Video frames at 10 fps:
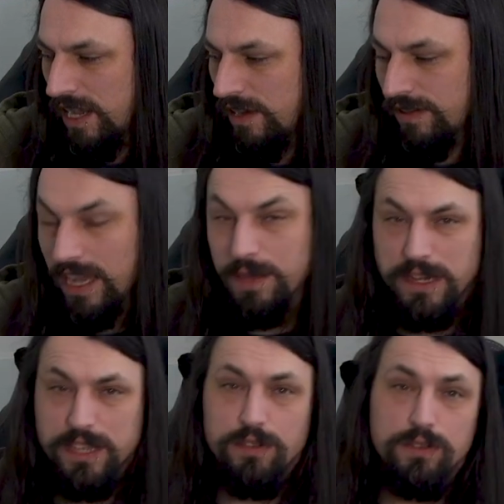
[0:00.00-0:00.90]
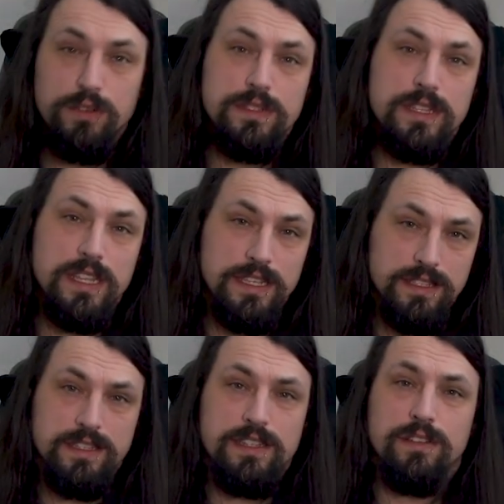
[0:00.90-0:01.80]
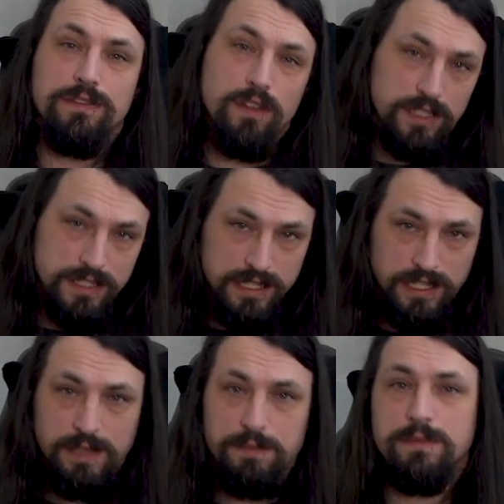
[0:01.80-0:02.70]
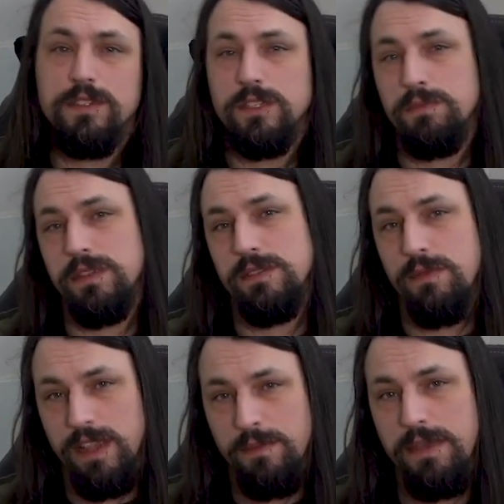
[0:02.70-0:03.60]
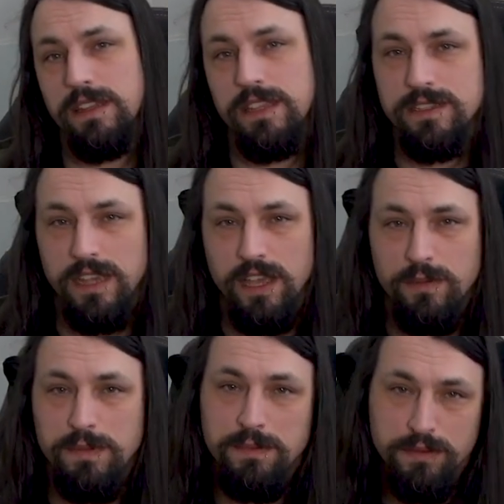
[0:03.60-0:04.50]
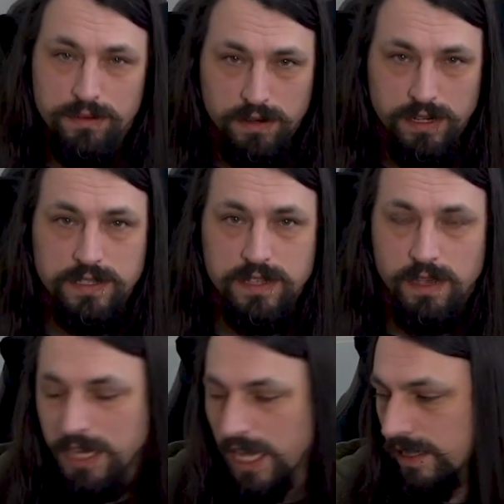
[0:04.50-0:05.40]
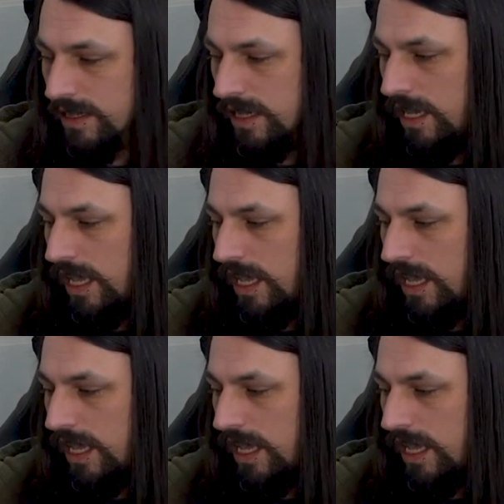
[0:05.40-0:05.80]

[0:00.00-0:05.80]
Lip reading: For anybody who used this to fall asleep, just please recommend this to other people who are insomniacs.